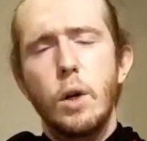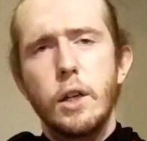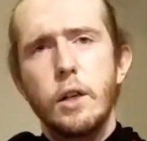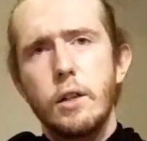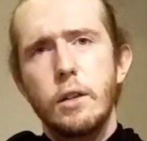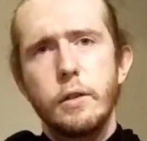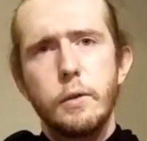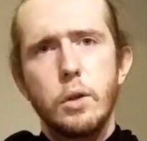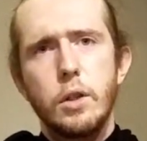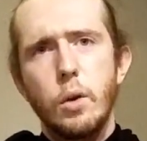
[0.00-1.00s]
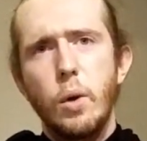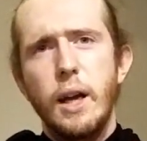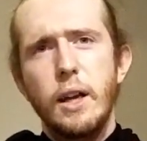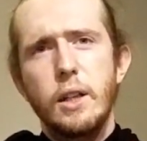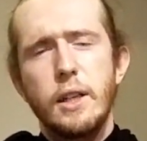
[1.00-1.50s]
water for a
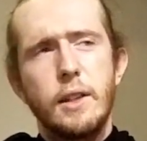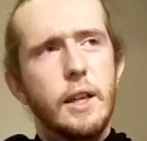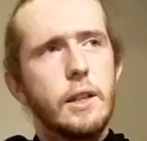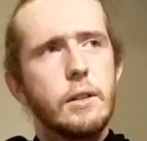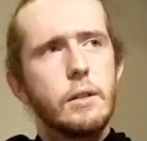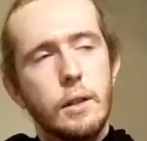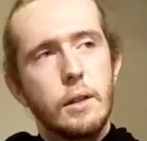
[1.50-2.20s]
while and then...